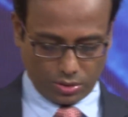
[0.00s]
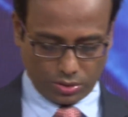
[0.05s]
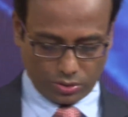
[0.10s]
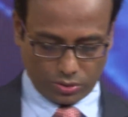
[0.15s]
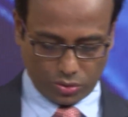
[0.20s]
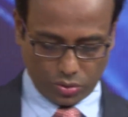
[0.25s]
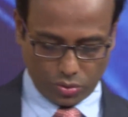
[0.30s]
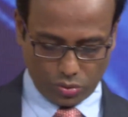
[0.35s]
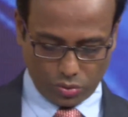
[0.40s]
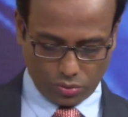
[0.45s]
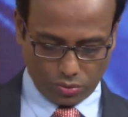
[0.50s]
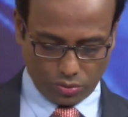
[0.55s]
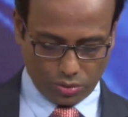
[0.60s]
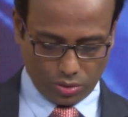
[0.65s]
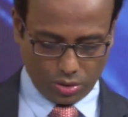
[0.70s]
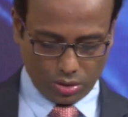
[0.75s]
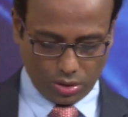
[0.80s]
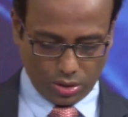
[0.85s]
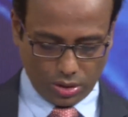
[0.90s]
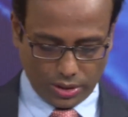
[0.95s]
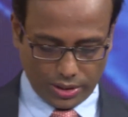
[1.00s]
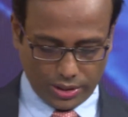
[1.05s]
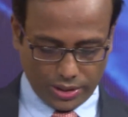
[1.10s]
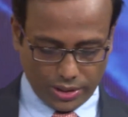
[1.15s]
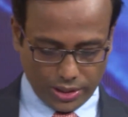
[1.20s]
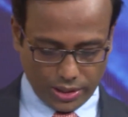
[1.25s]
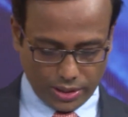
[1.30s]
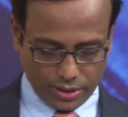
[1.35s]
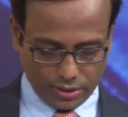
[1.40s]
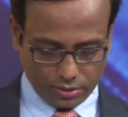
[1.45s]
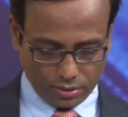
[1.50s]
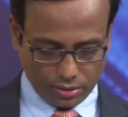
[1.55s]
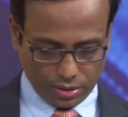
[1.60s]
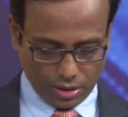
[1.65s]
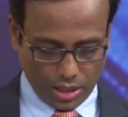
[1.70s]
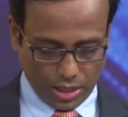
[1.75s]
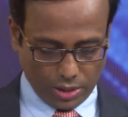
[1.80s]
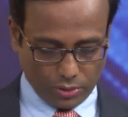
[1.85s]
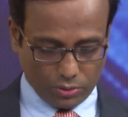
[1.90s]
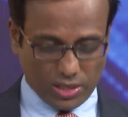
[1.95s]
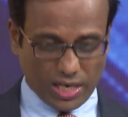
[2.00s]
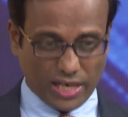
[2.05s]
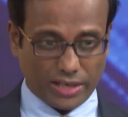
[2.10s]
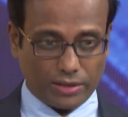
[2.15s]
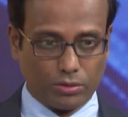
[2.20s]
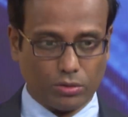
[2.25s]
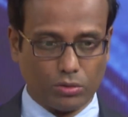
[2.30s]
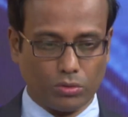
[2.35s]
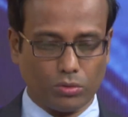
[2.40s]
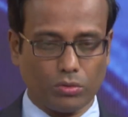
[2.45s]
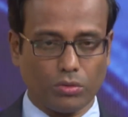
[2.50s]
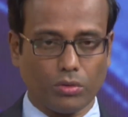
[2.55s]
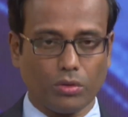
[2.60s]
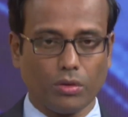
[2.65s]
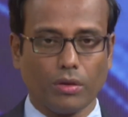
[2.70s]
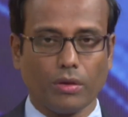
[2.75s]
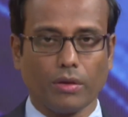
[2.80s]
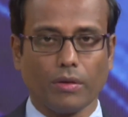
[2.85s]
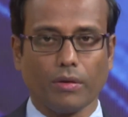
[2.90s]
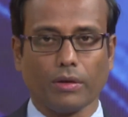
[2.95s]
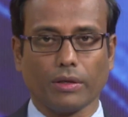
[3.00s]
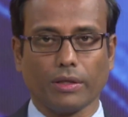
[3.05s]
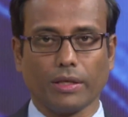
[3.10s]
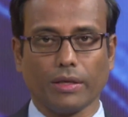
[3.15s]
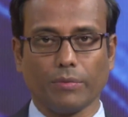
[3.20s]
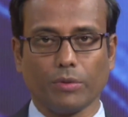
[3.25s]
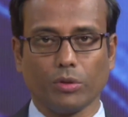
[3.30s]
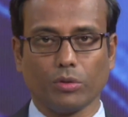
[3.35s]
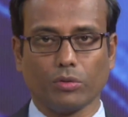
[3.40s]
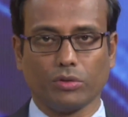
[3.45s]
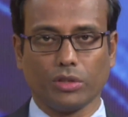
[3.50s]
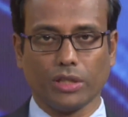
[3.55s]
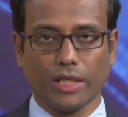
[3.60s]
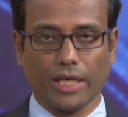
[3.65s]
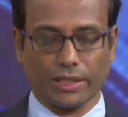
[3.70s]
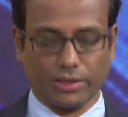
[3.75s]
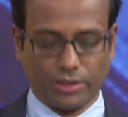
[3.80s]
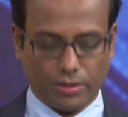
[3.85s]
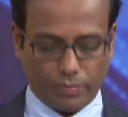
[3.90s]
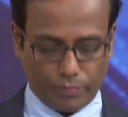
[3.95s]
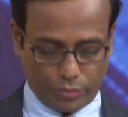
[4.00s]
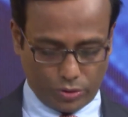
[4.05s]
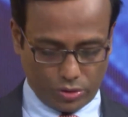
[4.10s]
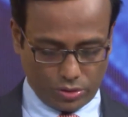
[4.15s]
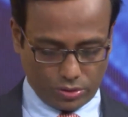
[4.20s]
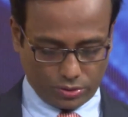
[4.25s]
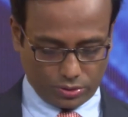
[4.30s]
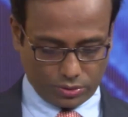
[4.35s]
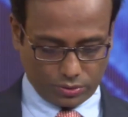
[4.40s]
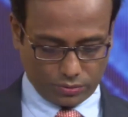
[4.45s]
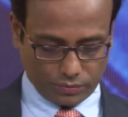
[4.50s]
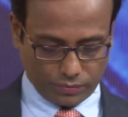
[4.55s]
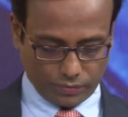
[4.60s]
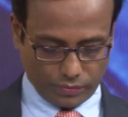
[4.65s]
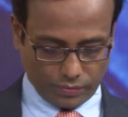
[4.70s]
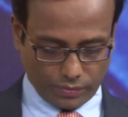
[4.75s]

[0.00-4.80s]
So here I would like to give you 3 examples.